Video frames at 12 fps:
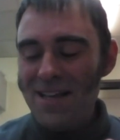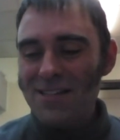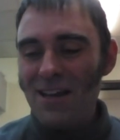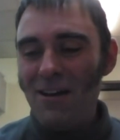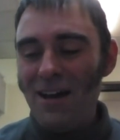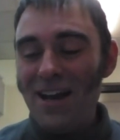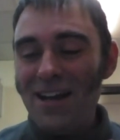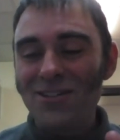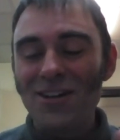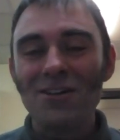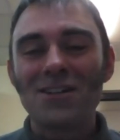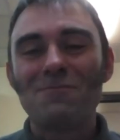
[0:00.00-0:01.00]
so, and I
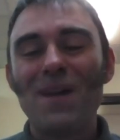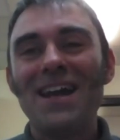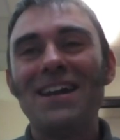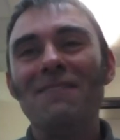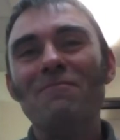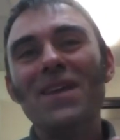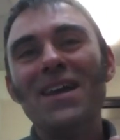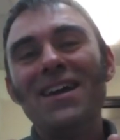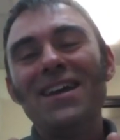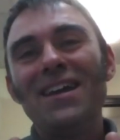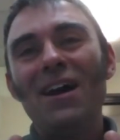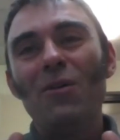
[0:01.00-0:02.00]
tried to explain that
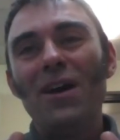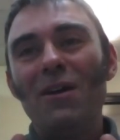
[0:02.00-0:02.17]
you know,